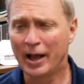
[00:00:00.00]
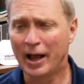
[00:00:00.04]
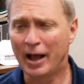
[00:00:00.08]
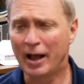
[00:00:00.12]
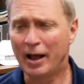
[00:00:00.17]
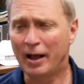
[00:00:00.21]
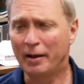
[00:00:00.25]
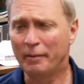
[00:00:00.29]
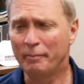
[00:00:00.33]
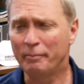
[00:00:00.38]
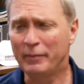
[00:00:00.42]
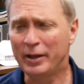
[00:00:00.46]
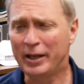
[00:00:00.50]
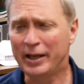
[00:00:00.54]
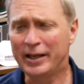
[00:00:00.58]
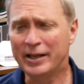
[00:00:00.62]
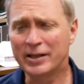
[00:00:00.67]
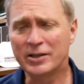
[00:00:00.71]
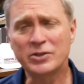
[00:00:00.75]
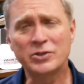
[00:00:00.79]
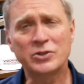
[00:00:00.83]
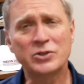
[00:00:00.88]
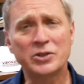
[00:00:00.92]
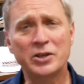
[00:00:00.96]

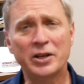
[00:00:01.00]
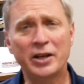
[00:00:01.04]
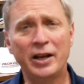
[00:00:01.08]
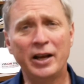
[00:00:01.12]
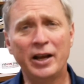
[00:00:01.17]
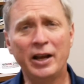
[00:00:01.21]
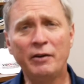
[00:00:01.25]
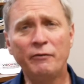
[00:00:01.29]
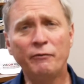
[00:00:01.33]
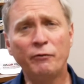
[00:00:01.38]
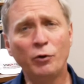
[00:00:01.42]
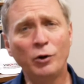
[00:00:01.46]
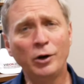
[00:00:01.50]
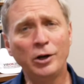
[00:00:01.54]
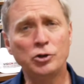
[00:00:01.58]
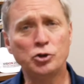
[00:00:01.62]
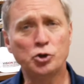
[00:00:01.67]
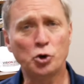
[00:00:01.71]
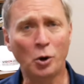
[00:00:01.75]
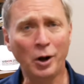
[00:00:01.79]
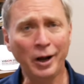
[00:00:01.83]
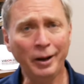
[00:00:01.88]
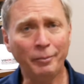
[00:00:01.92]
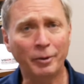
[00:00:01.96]
Is it for
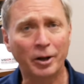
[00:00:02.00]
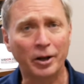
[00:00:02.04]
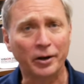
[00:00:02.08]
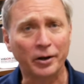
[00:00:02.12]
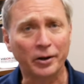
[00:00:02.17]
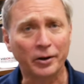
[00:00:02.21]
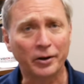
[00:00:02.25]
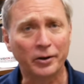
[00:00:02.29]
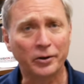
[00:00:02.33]
enjoyment?